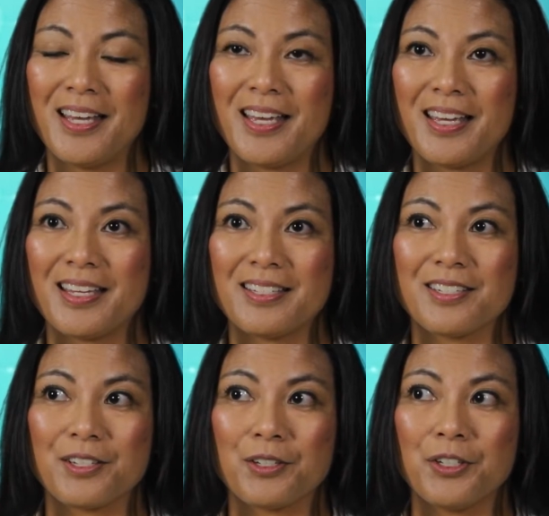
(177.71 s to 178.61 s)

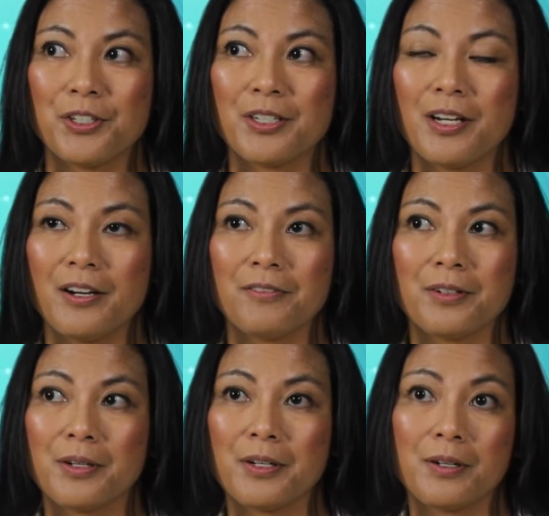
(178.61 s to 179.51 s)
It could
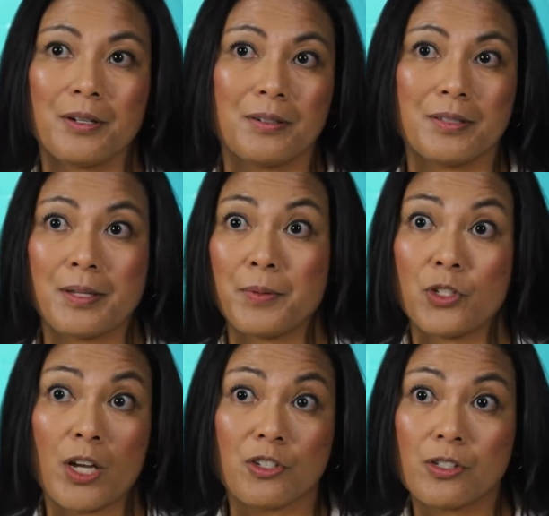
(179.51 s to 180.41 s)
cover some
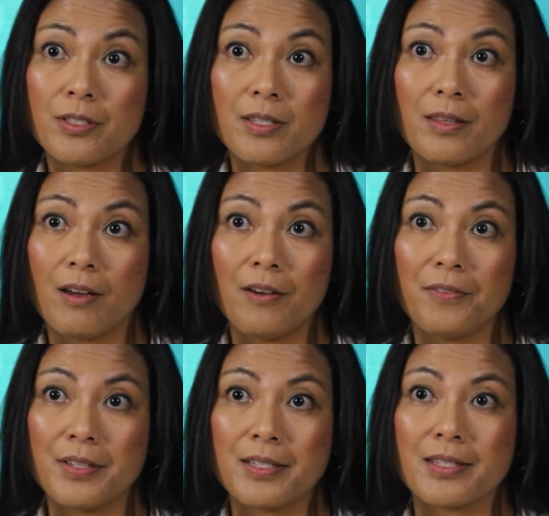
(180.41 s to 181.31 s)
injections in the
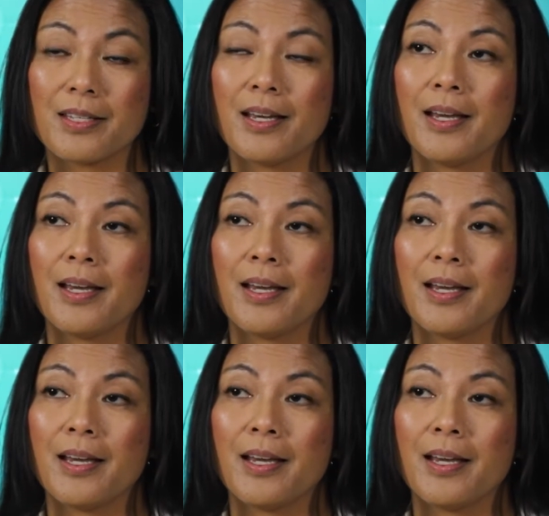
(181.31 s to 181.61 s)
office.